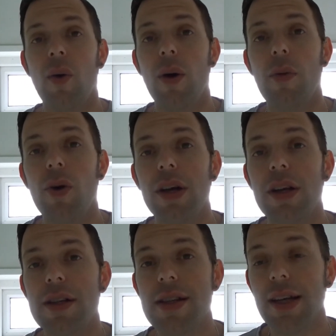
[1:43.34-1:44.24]
What more can
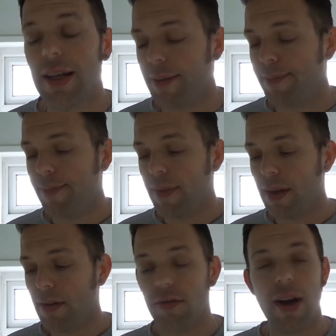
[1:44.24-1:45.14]
you say?
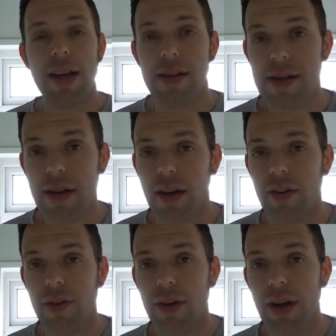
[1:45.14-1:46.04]
It's great
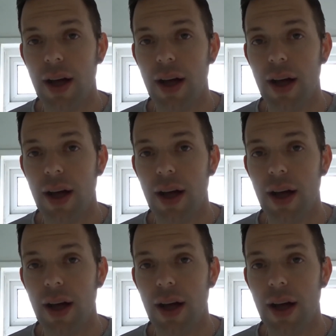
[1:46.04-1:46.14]
stuff.